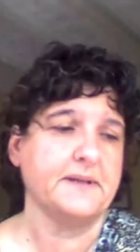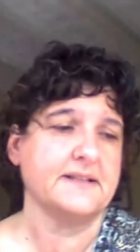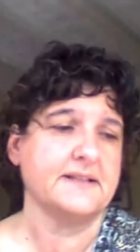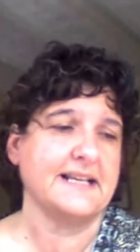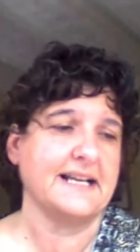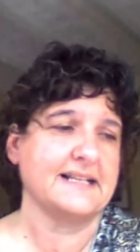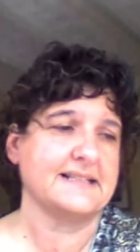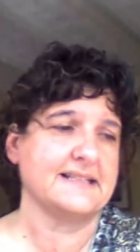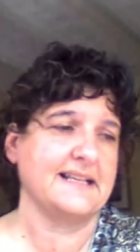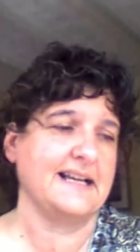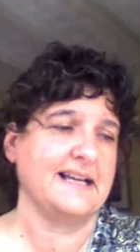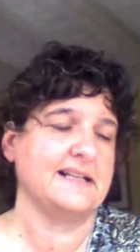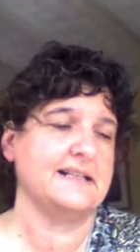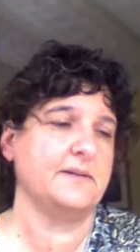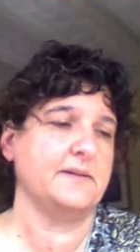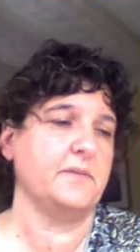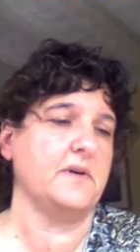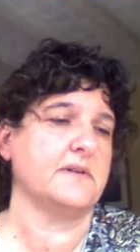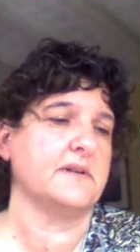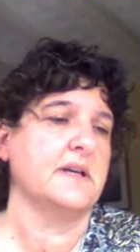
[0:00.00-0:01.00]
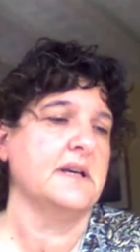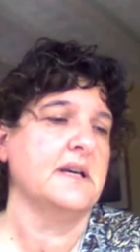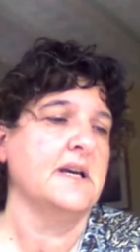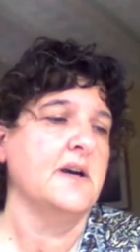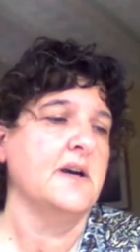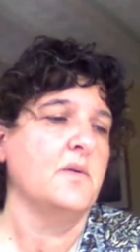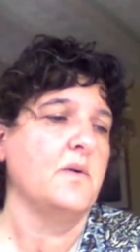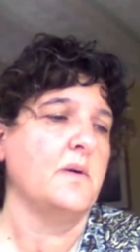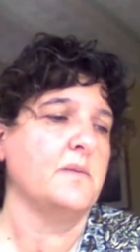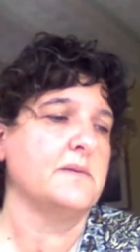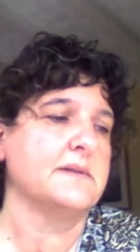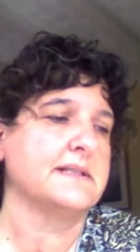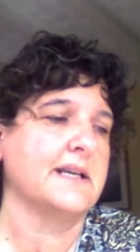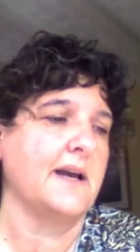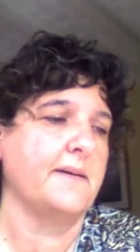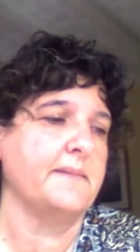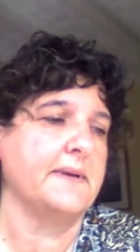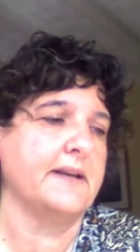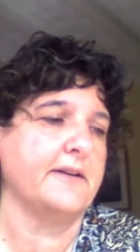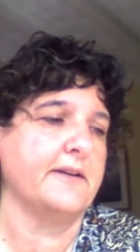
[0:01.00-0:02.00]
because exactly what, what was
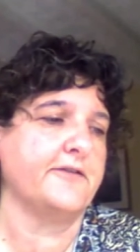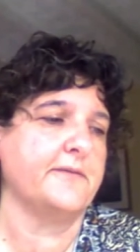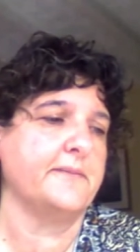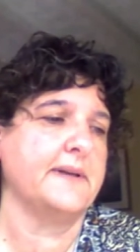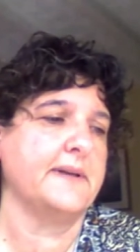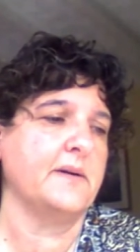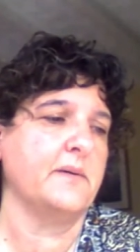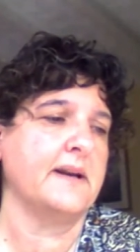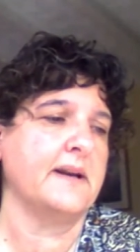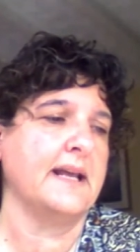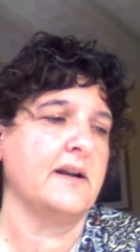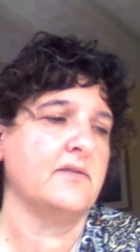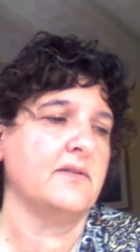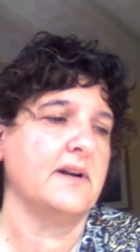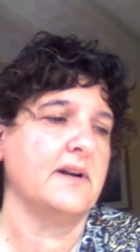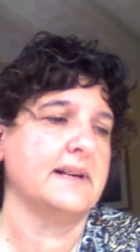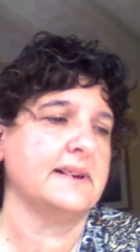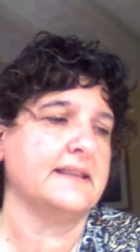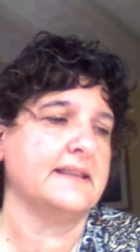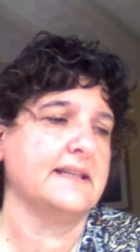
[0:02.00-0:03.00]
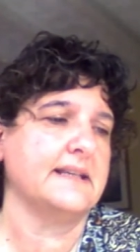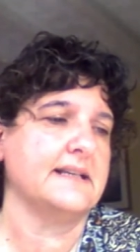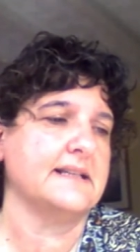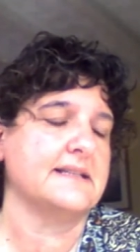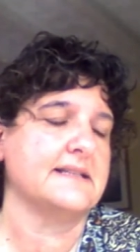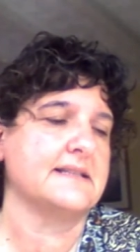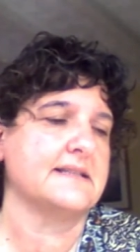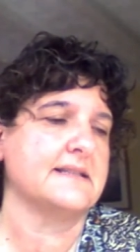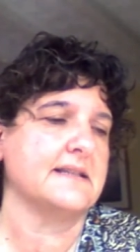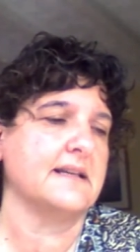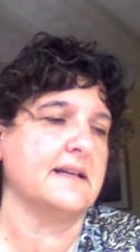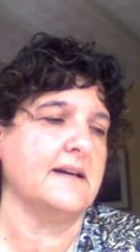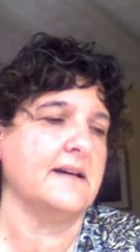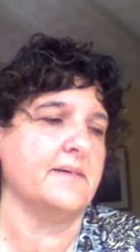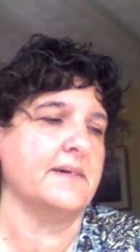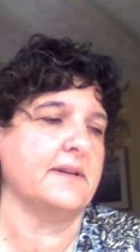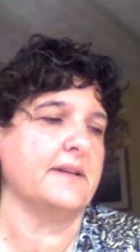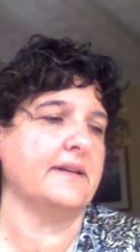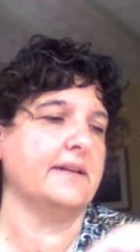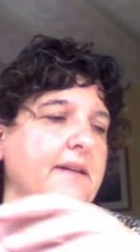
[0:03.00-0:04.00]
coming for me when I read this
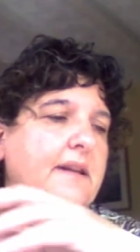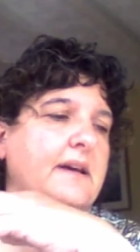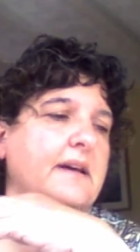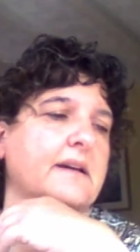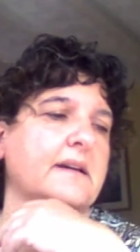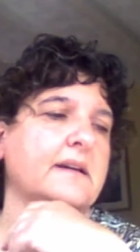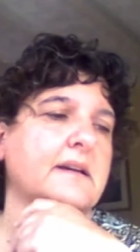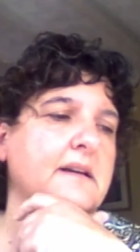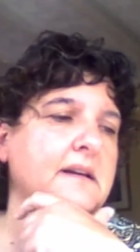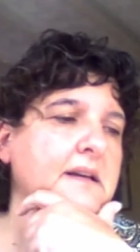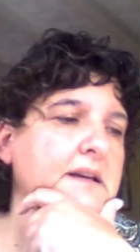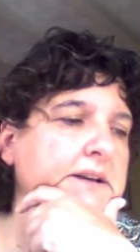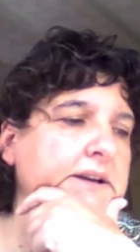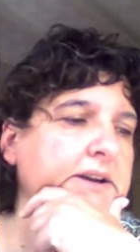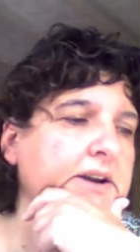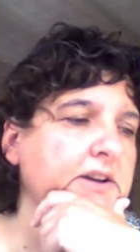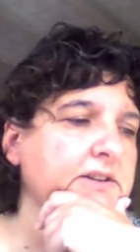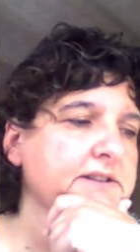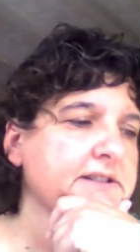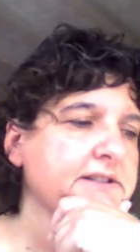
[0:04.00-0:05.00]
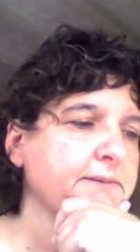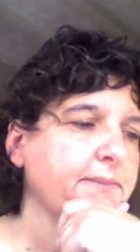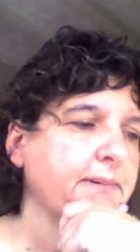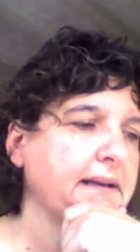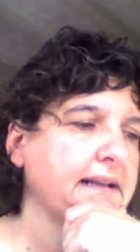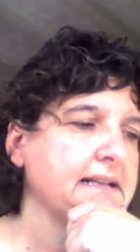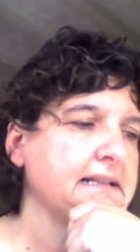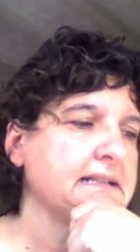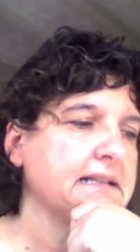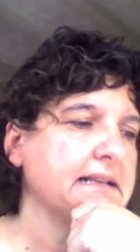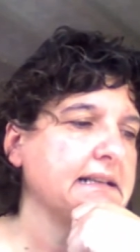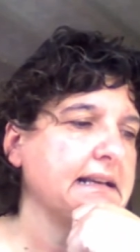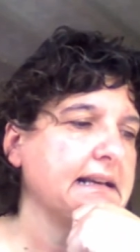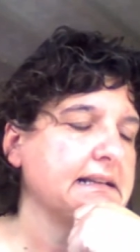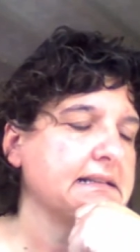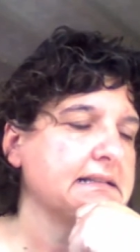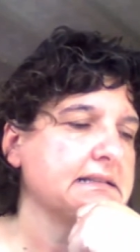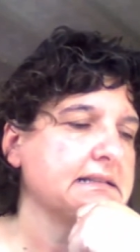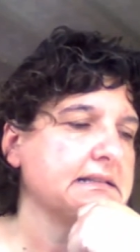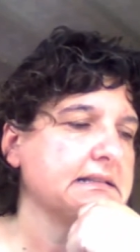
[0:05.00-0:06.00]
um, and uh, contemplated it
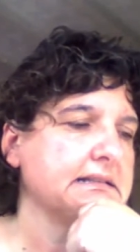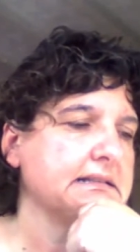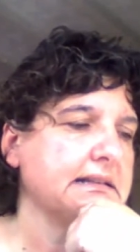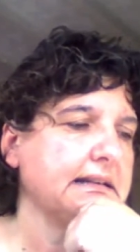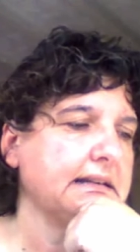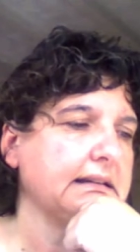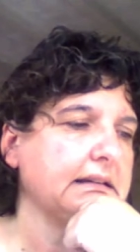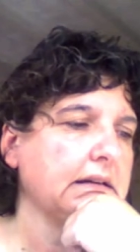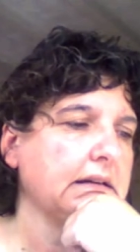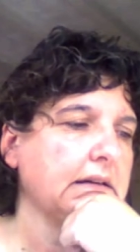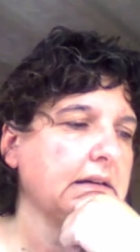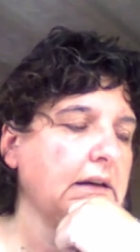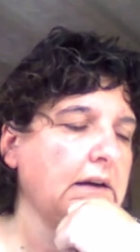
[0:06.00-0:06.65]
yesterday